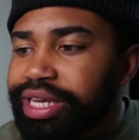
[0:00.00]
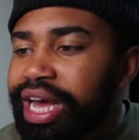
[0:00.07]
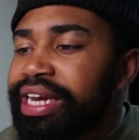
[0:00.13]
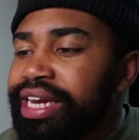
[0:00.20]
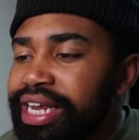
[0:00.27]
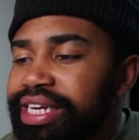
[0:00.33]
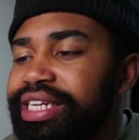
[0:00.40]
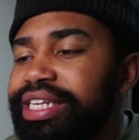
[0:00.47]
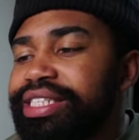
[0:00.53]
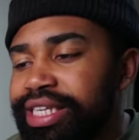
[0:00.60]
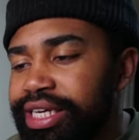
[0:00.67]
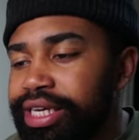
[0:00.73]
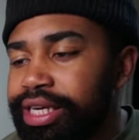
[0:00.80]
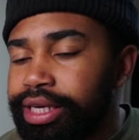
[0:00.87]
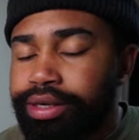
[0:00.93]
I need the
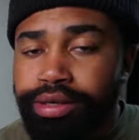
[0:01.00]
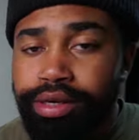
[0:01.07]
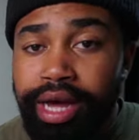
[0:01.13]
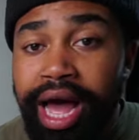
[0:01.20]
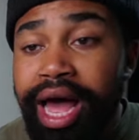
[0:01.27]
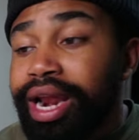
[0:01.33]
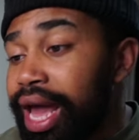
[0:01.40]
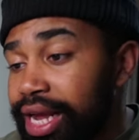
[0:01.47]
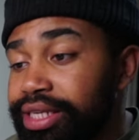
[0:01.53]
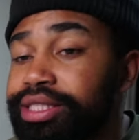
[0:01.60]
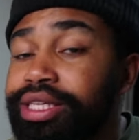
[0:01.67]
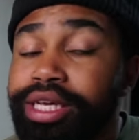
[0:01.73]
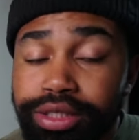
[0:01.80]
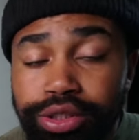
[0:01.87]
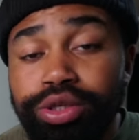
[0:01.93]
tea. I like
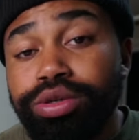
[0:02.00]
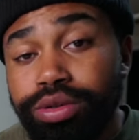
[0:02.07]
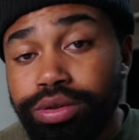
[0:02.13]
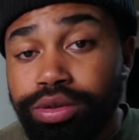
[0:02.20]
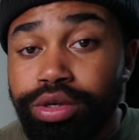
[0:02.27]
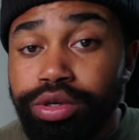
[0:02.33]
tea too.